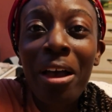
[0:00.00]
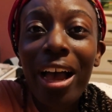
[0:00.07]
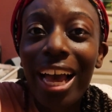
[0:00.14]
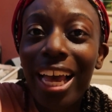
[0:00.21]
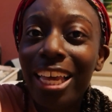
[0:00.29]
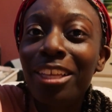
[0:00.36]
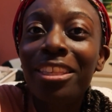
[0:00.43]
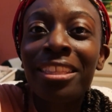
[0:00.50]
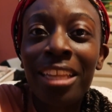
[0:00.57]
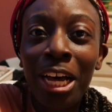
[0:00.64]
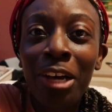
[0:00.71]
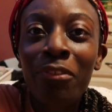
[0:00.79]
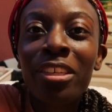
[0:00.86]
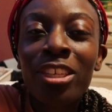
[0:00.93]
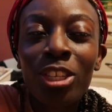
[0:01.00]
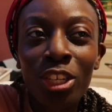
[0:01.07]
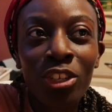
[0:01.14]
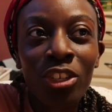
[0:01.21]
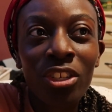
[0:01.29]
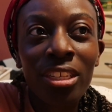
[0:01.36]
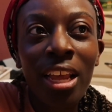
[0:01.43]
I love
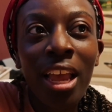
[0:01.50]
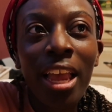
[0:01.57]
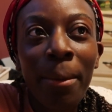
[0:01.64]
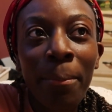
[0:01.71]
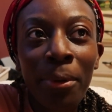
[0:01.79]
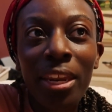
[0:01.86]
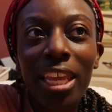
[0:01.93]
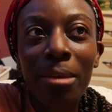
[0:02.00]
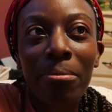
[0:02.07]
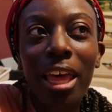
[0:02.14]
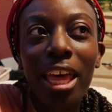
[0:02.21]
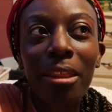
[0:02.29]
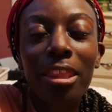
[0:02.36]
stickers. Putting in my,